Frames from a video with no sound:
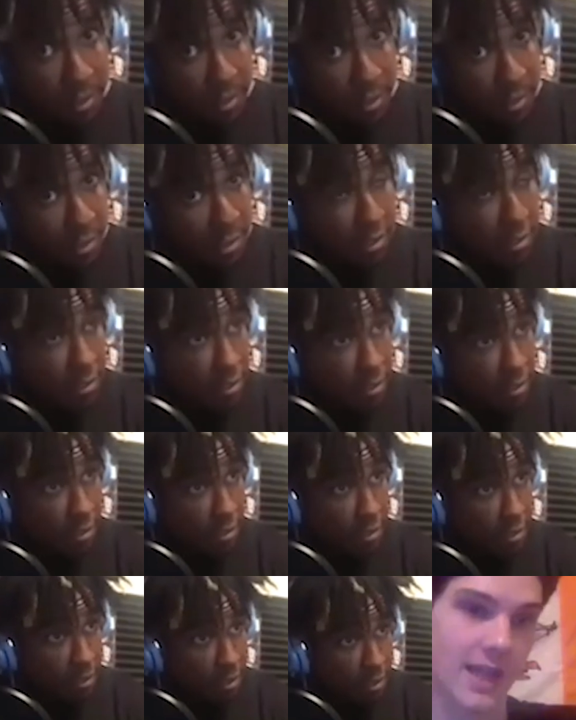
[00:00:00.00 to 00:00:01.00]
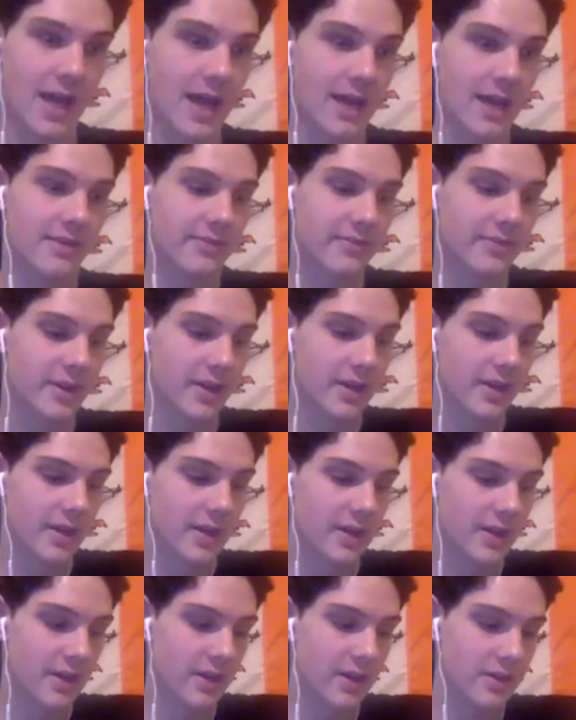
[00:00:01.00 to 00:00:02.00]
I like a lot of,
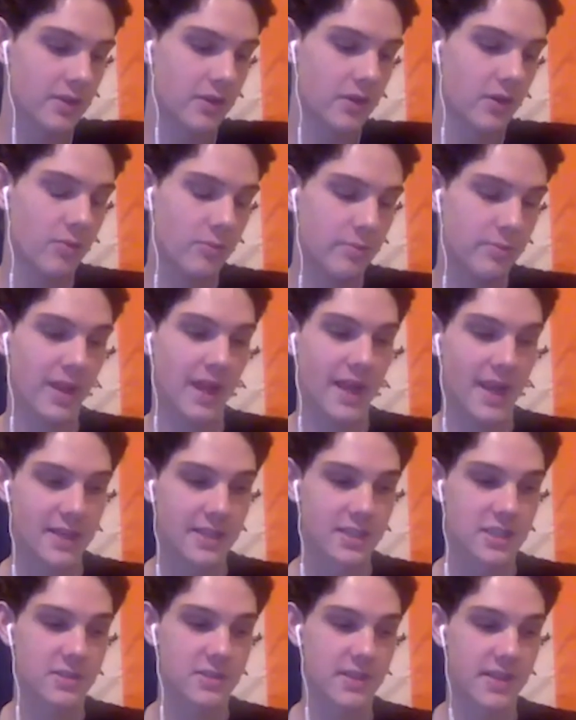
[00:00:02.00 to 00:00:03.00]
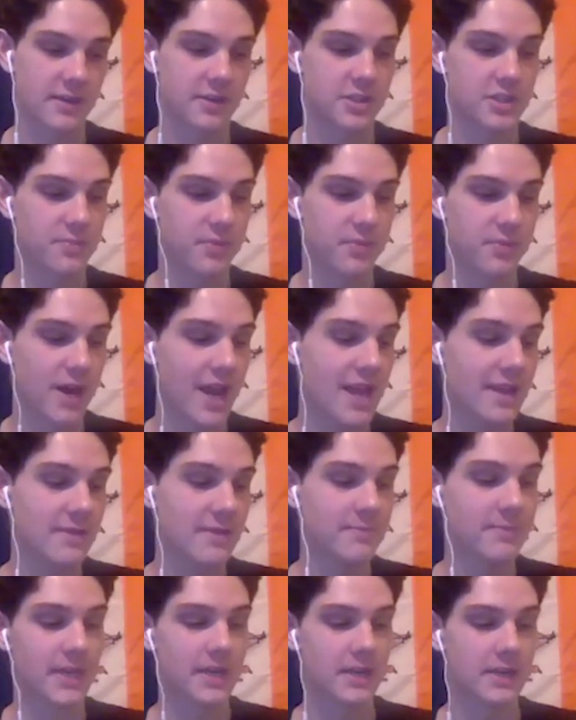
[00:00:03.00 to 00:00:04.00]
playing their spread,
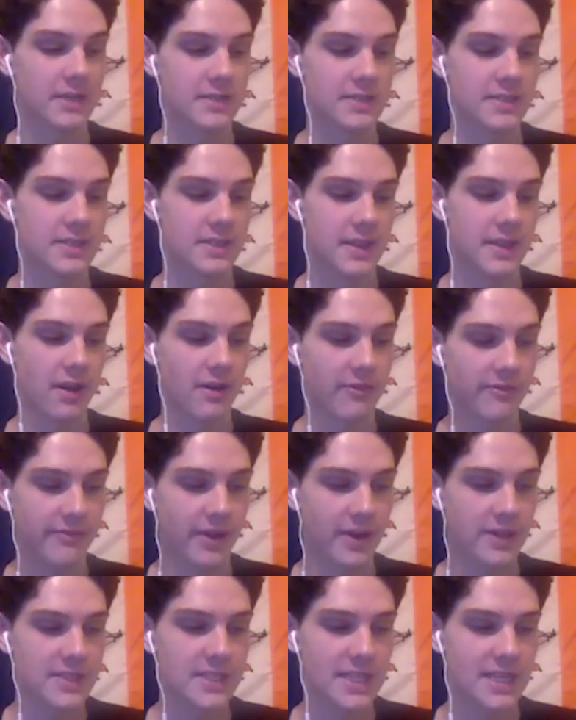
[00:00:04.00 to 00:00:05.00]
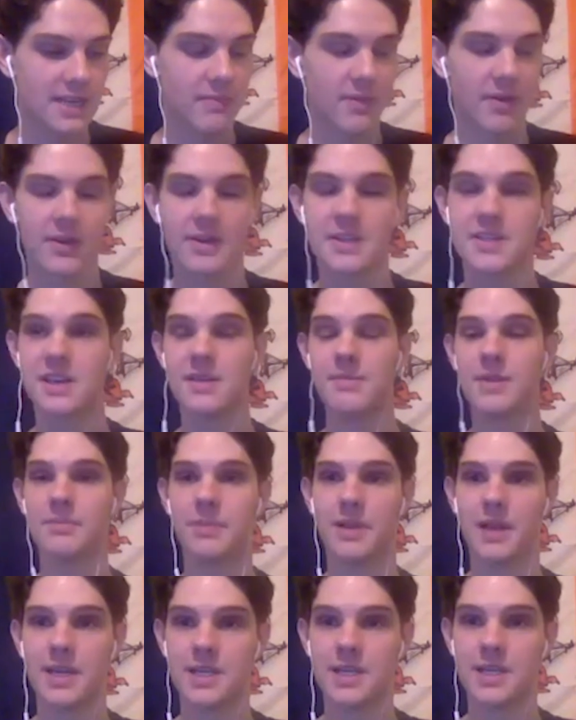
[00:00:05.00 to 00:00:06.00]
because they're a fun team. They're a team that
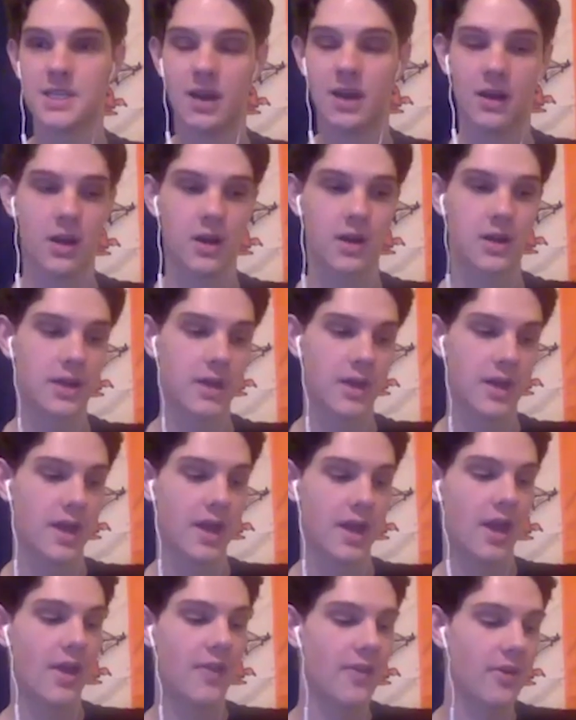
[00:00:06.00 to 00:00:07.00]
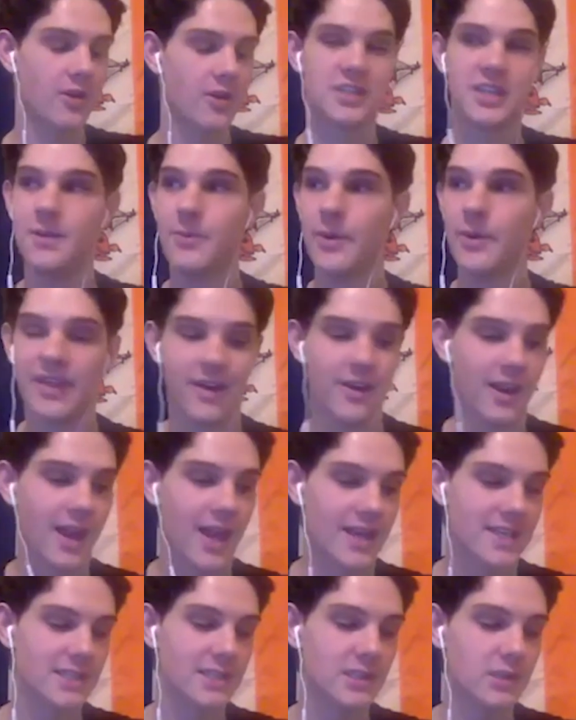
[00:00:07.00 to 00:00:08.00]
plays hard, and they're a team without a lot
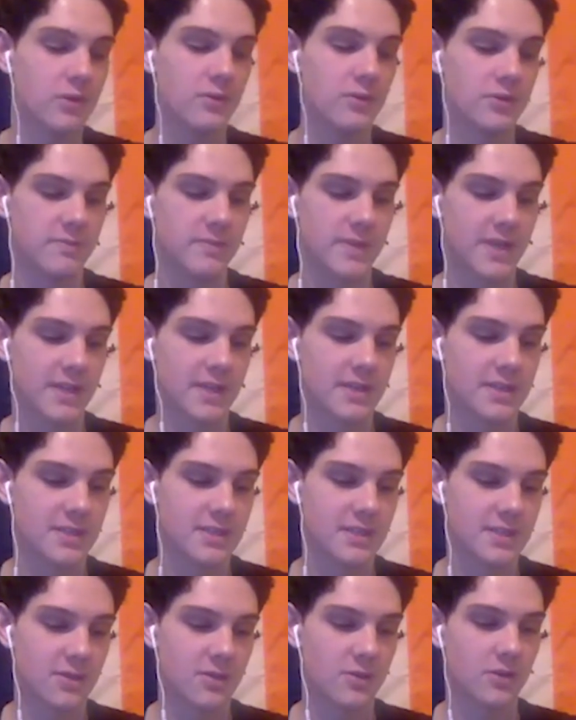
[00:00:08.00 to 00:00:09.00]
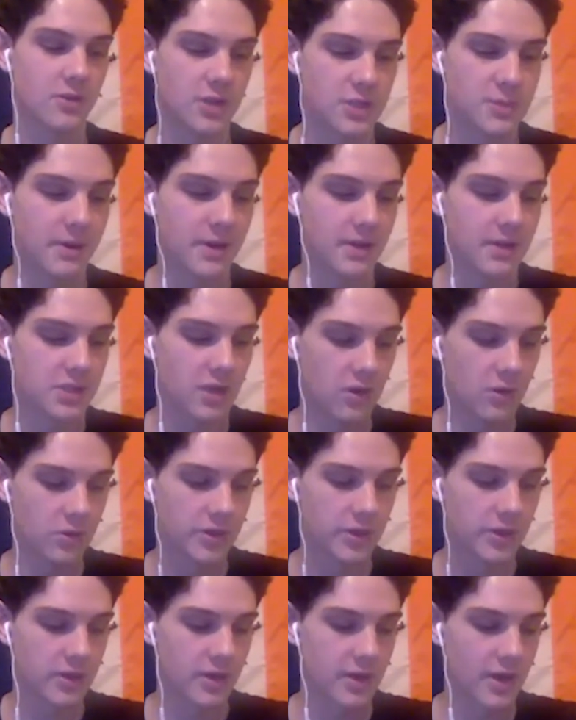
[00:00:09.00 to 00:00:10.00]
to lose because, Chris Paul's
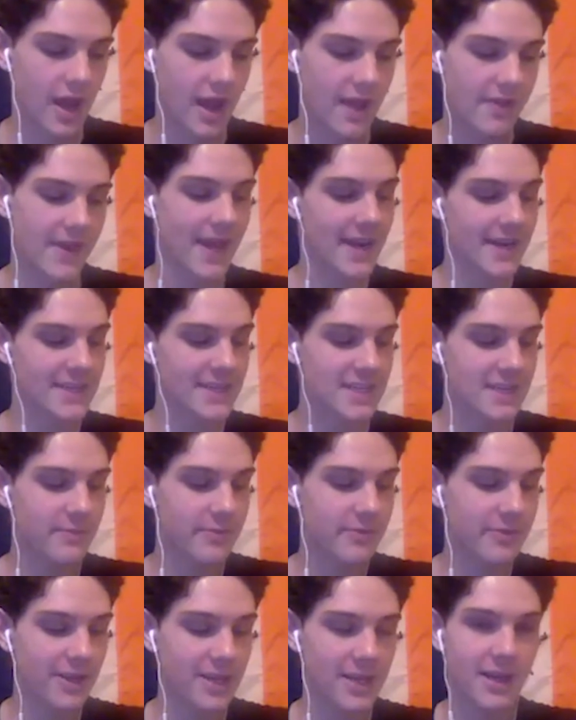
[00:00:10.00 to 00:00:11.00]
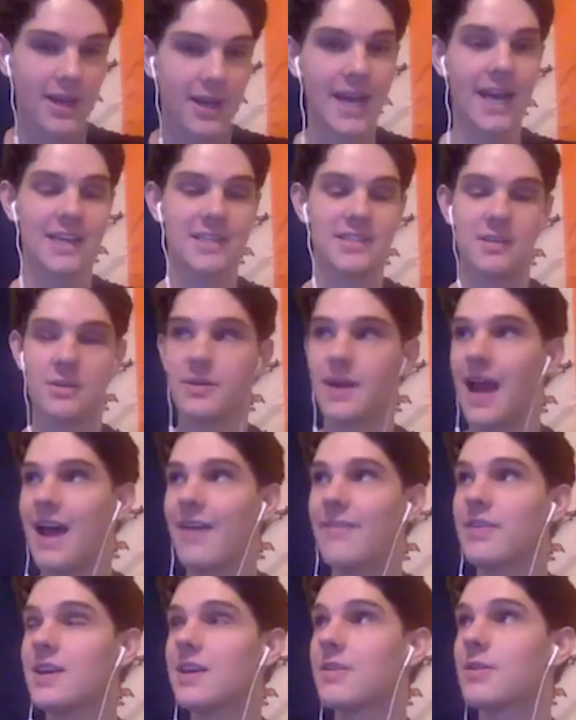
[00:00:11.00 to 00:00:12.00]
older, and they got a team full of young guys. They don't have
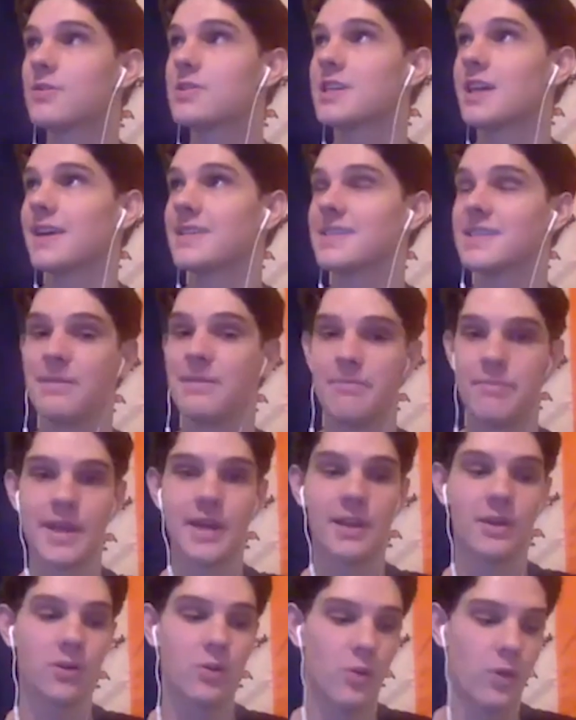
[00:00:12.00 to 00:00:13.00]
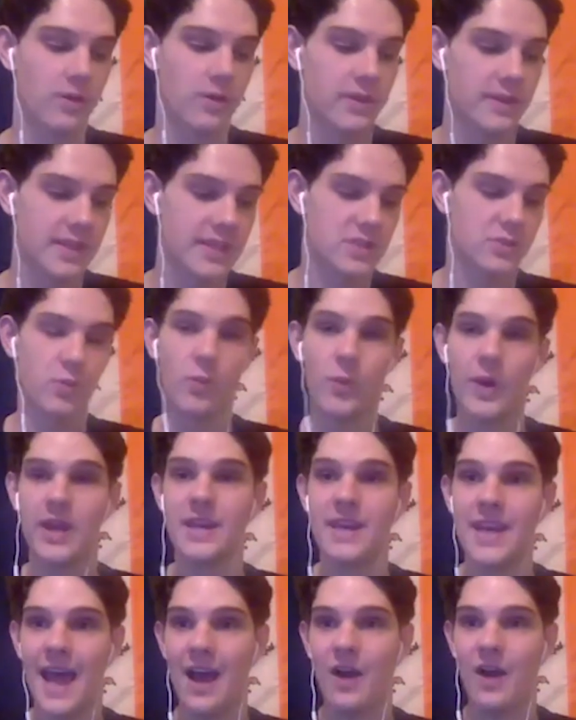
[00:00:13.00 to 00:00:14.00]
any of those guys in the middle who are in this win
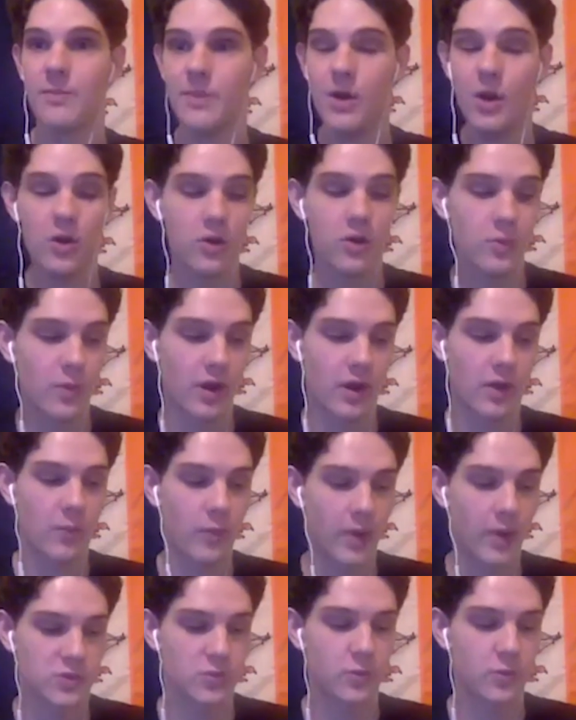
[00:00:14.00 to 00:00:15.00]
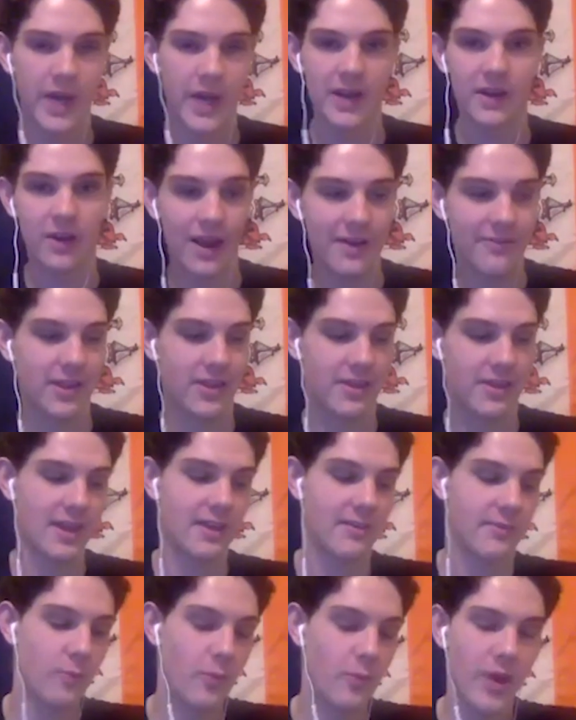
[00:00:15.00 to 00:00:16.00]
now mode where it's win or everything.
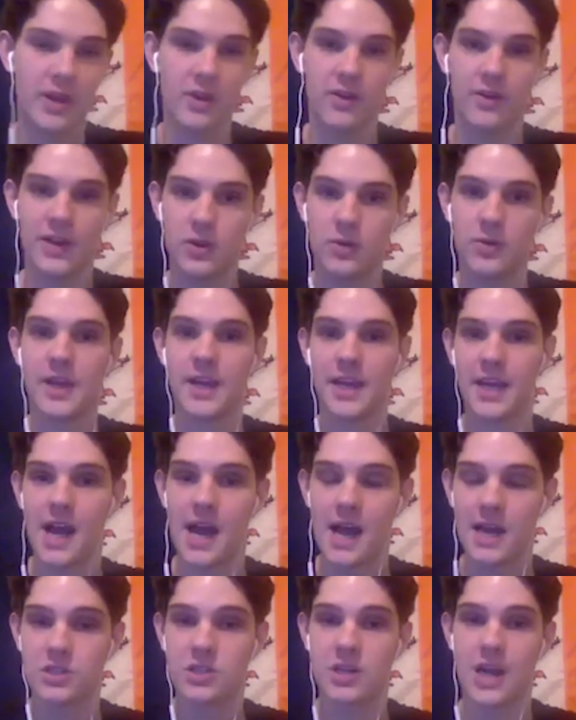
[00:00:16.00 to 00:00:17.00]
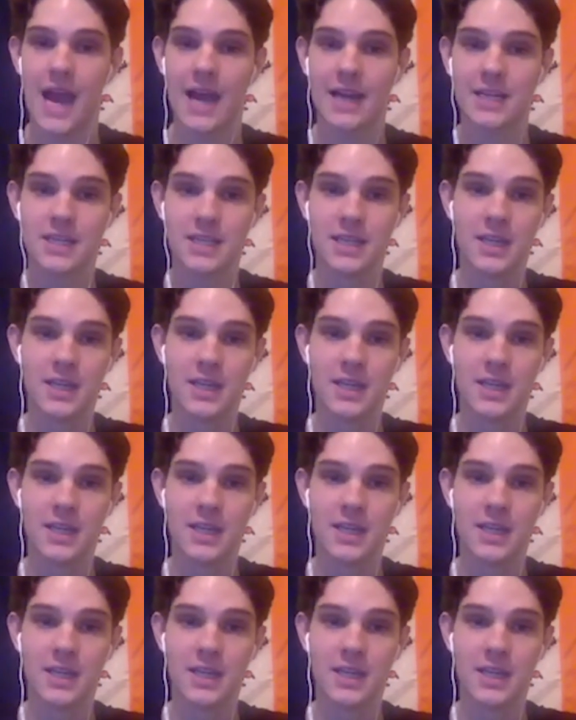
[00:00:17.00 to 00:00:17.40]
If win or I don't get a contract.